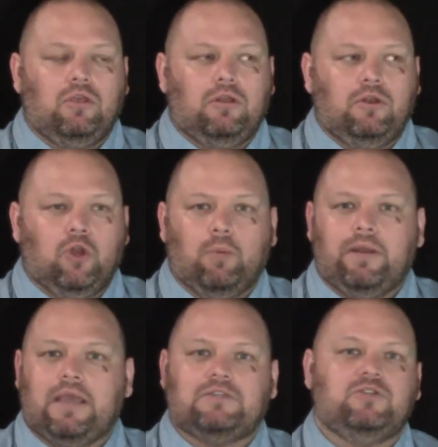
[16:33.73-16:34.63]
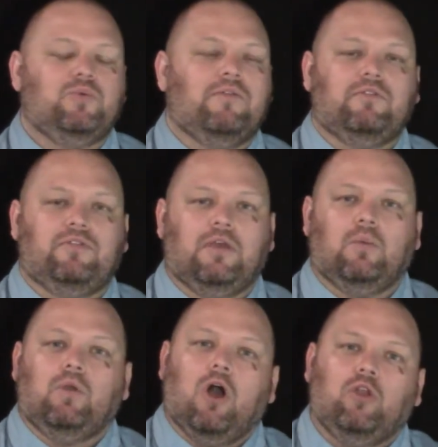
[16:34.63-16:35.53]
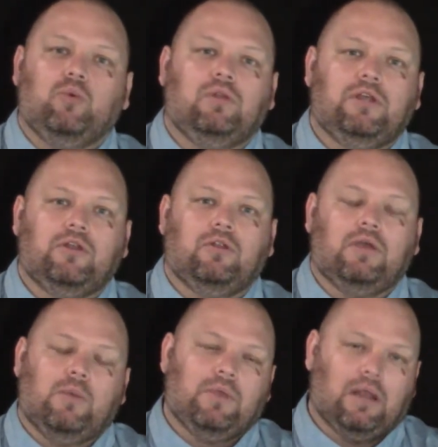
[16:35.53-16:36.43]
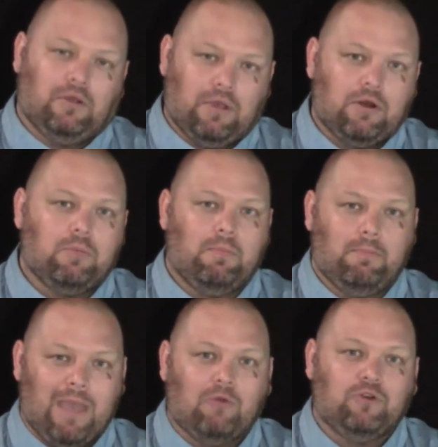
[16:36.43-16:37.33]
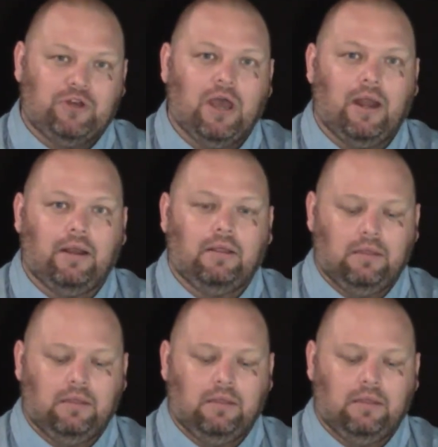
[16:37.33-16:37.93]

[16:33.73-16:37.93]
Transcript: nobody has to do everything. We all do a little, and we get a greater amount done,